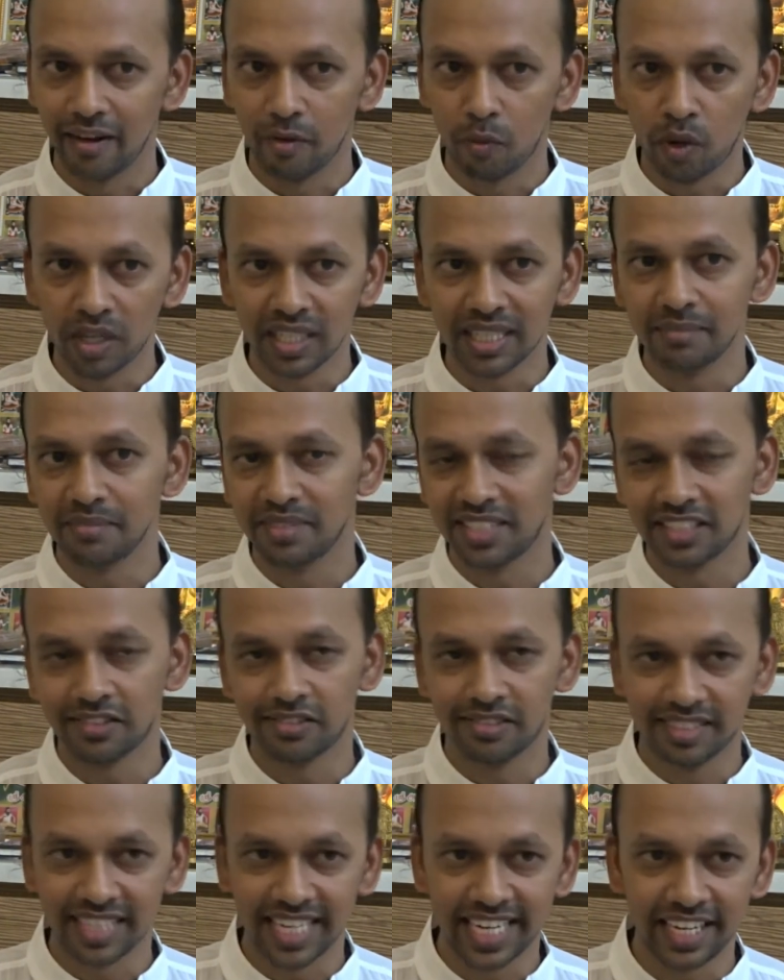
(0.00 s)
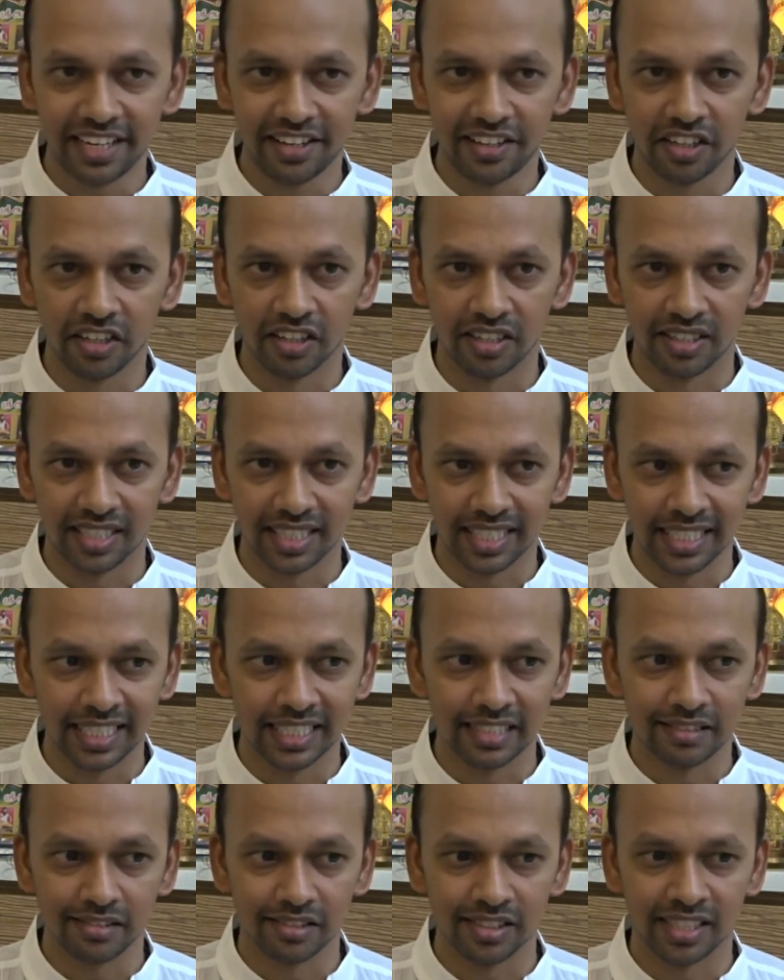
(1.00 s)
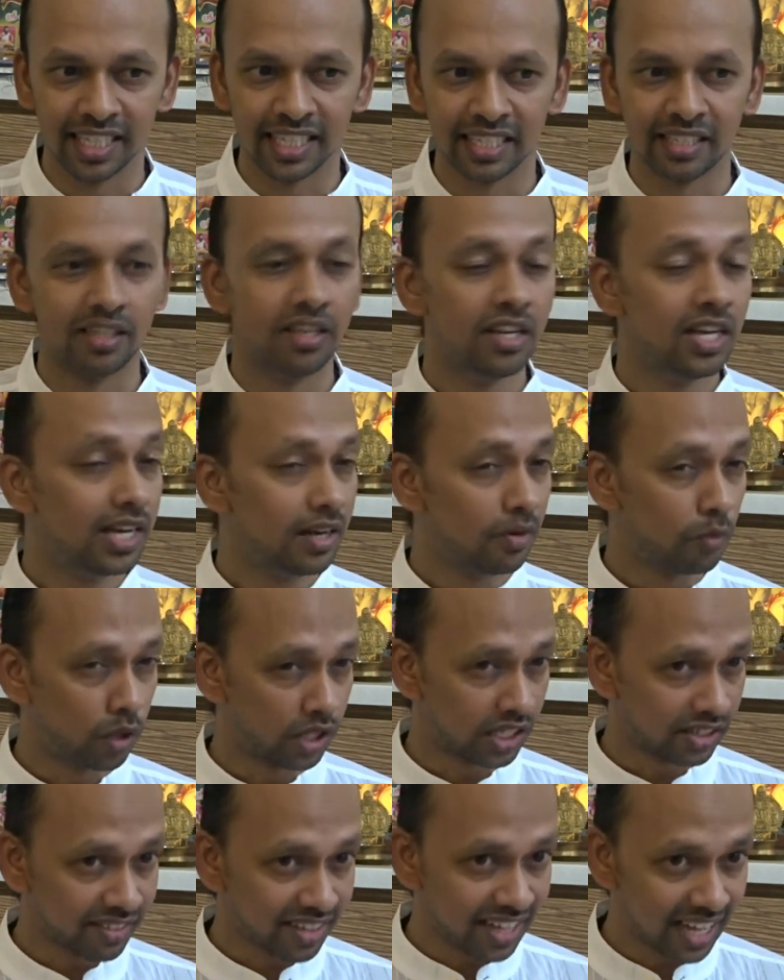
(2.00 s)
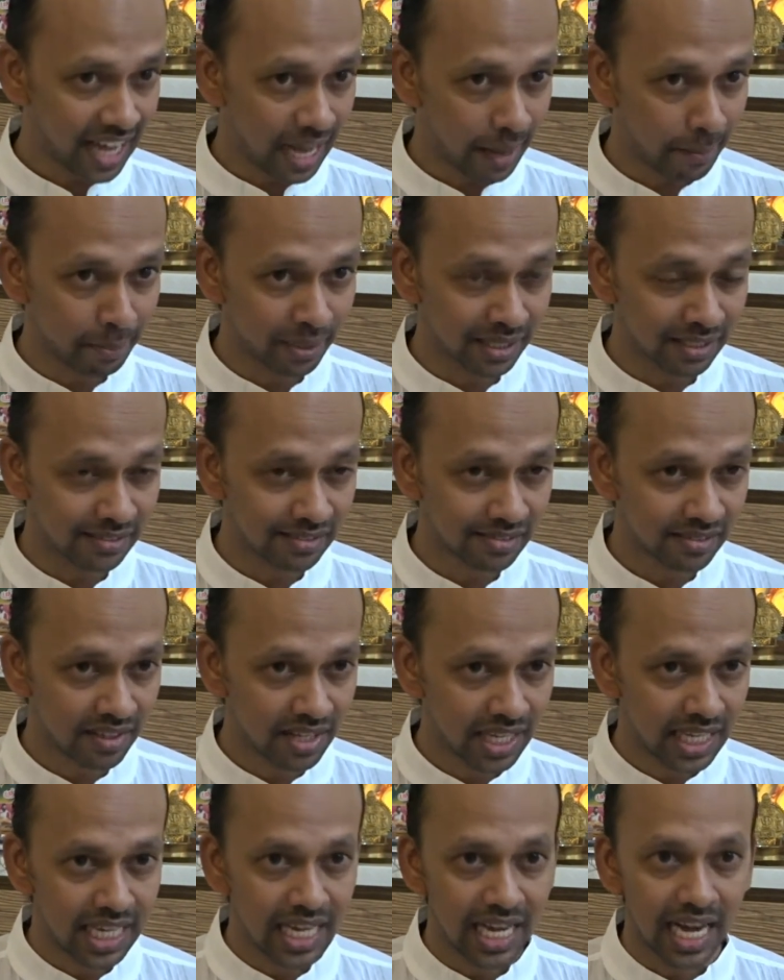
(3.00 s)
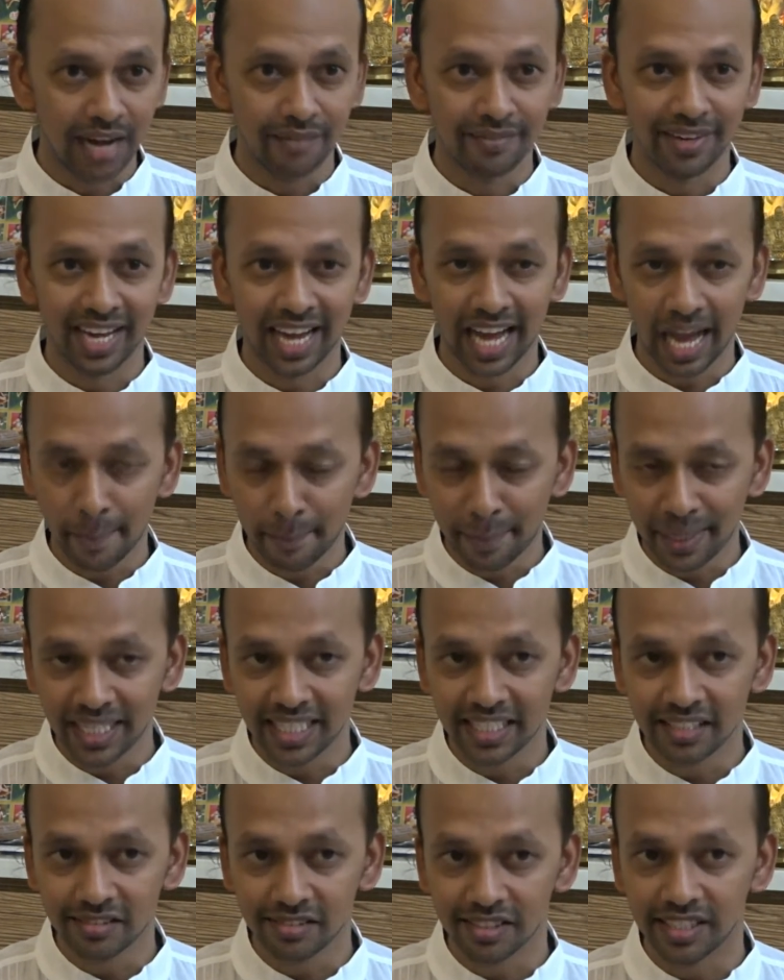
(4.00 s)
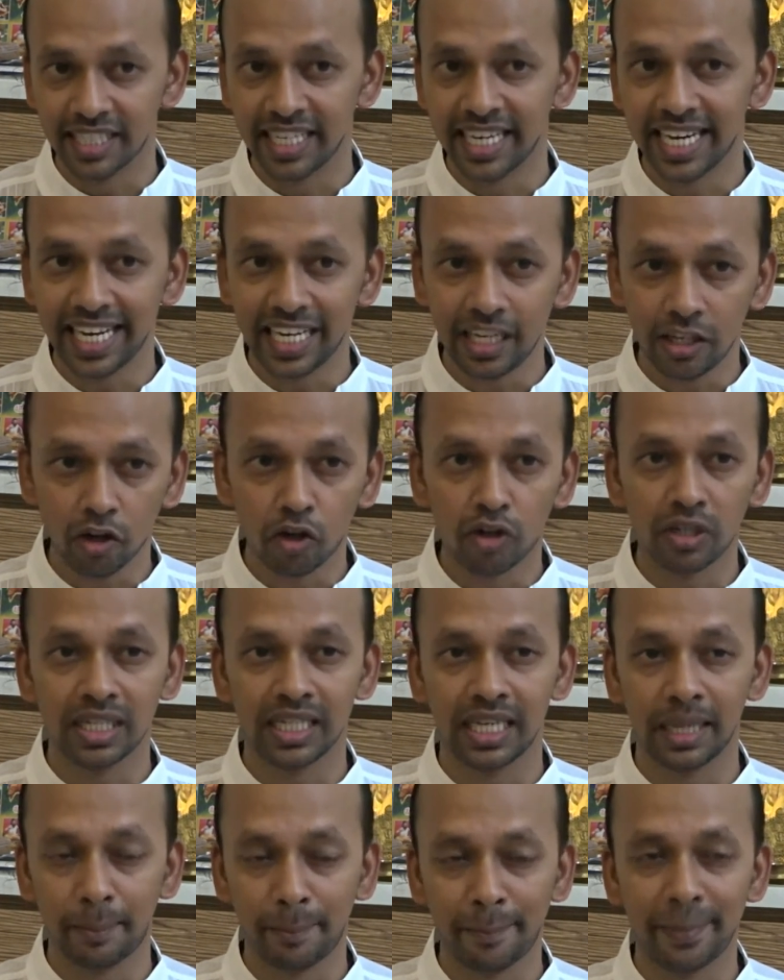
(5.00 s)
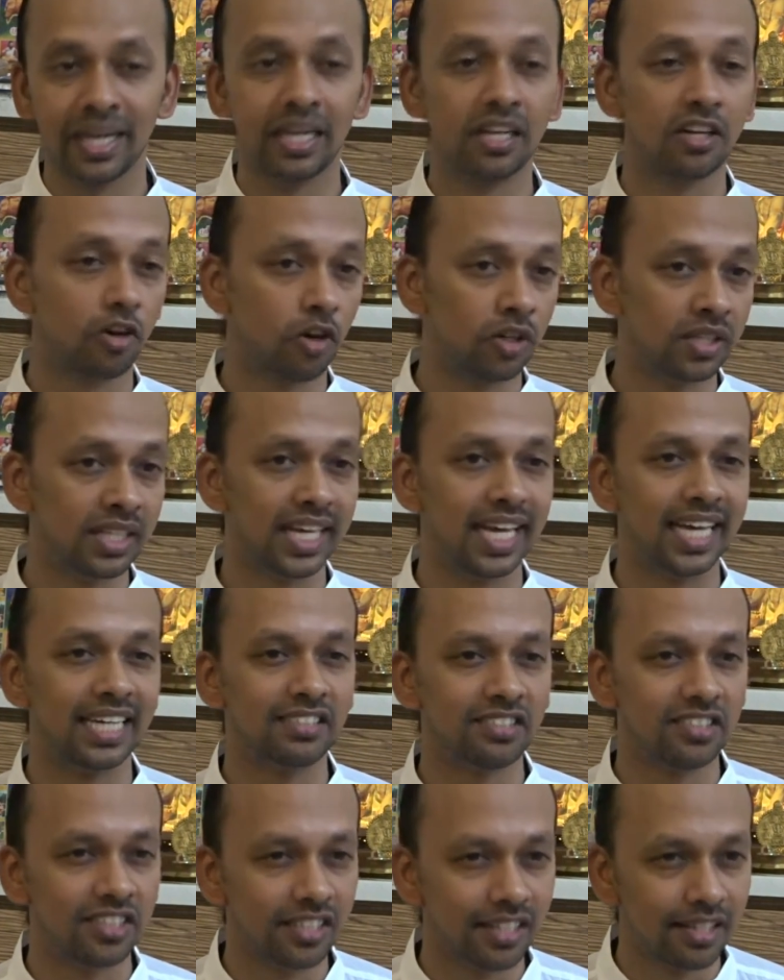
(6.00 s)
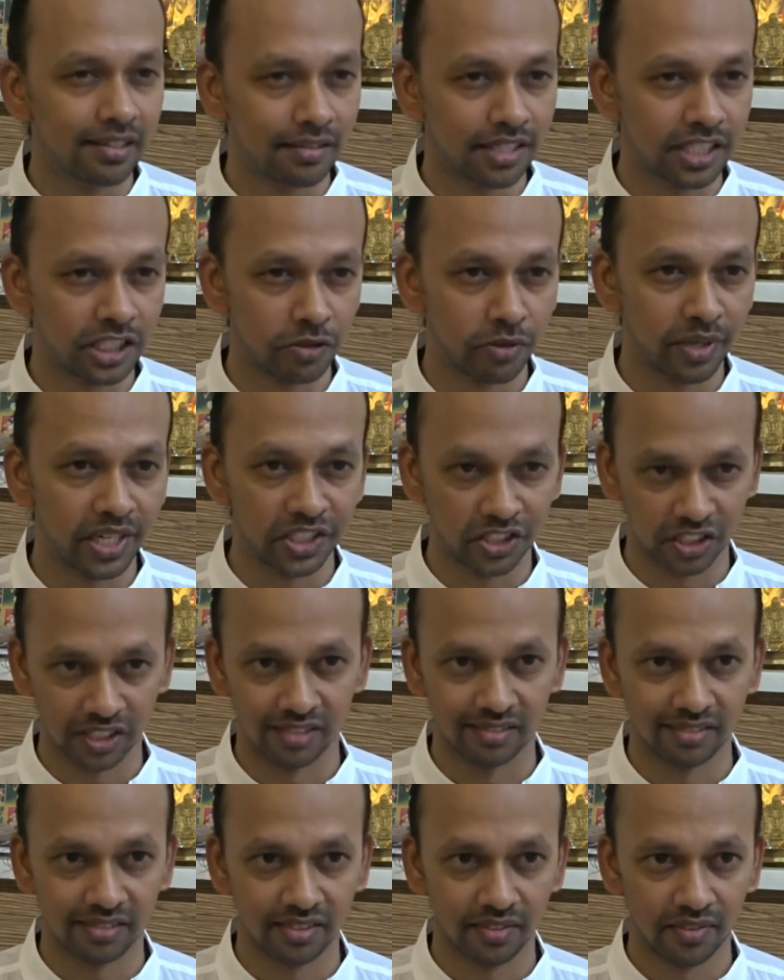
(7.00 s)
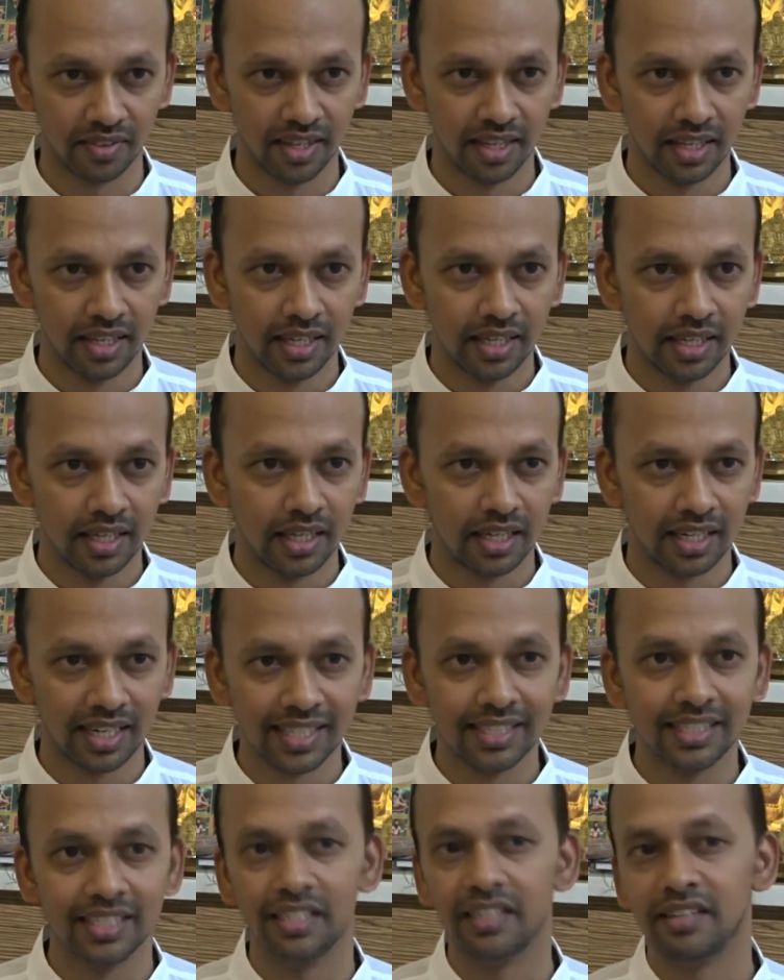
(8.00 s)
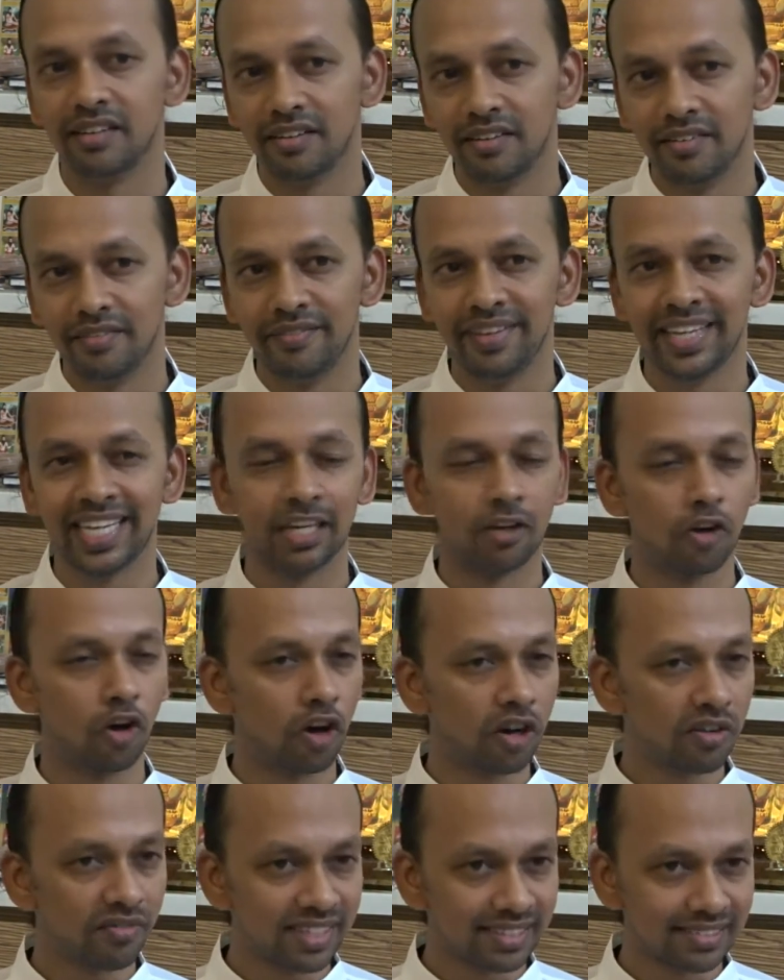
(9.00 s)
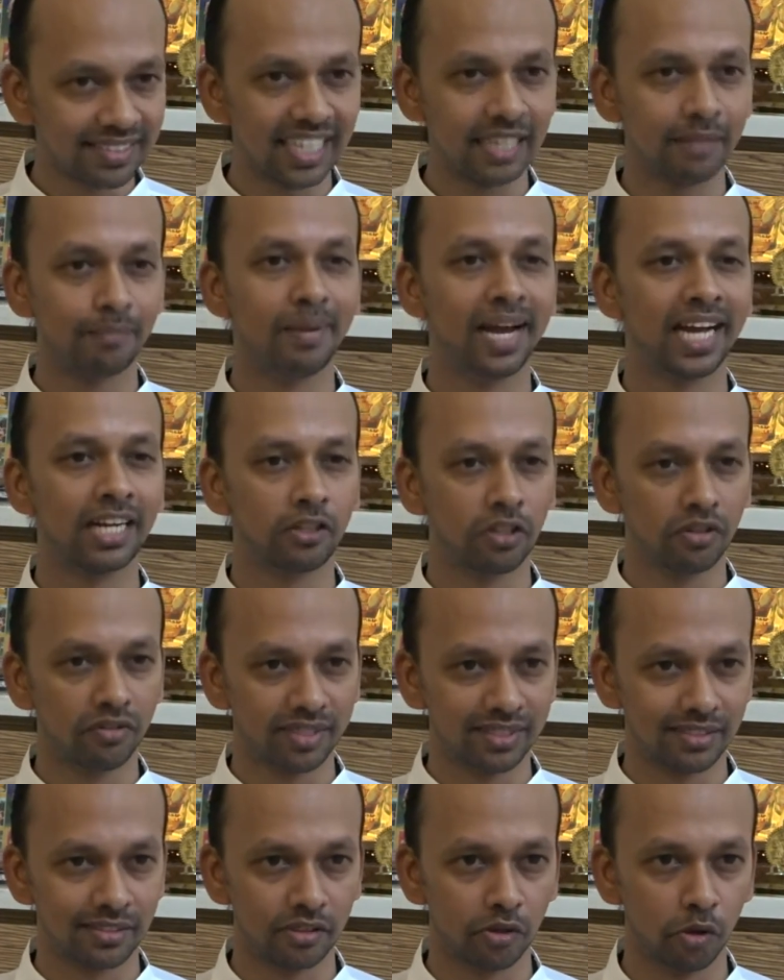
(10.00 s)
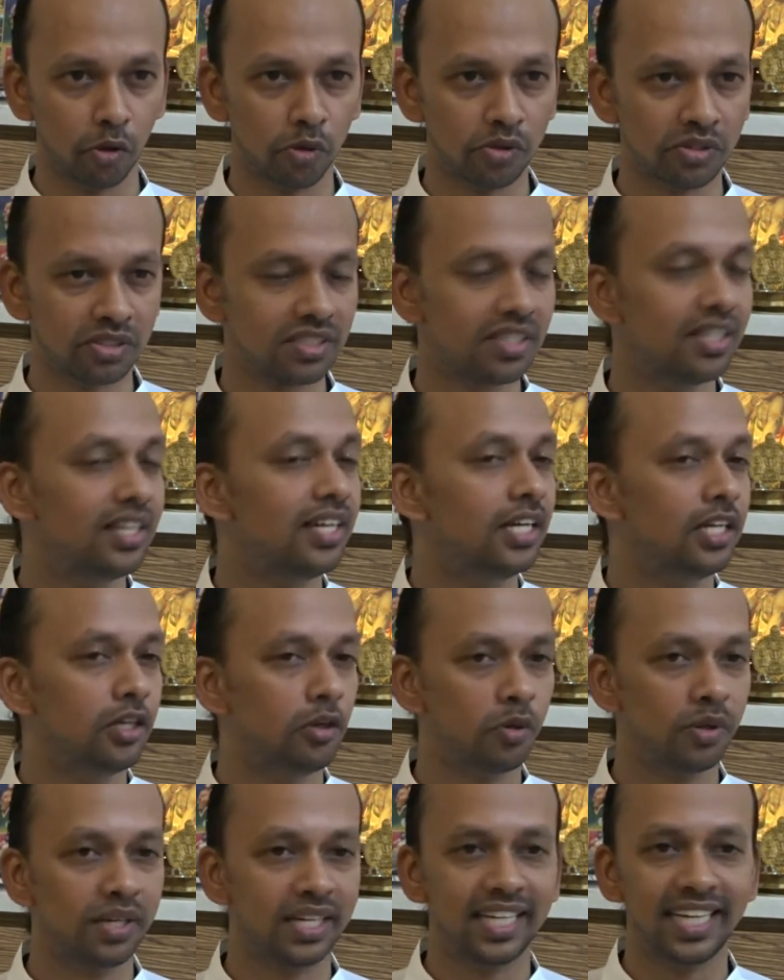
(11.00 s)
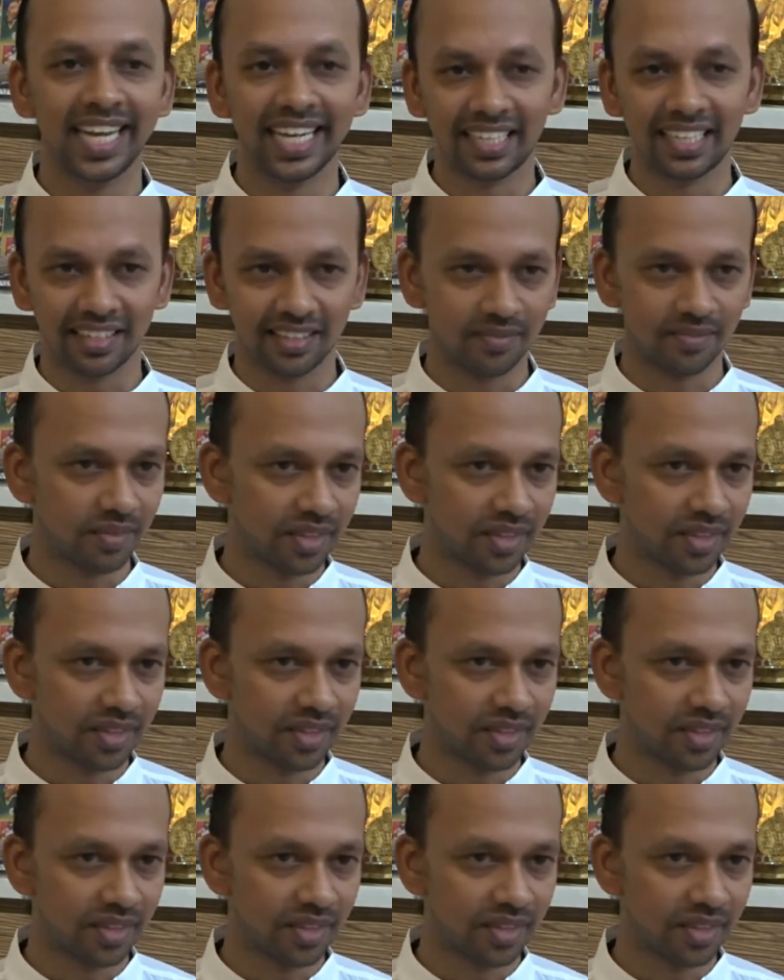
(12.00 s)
What I am just saying here is that whatever happens, our happiness need not depend on the external situations. Rather, we can always get back to our source to get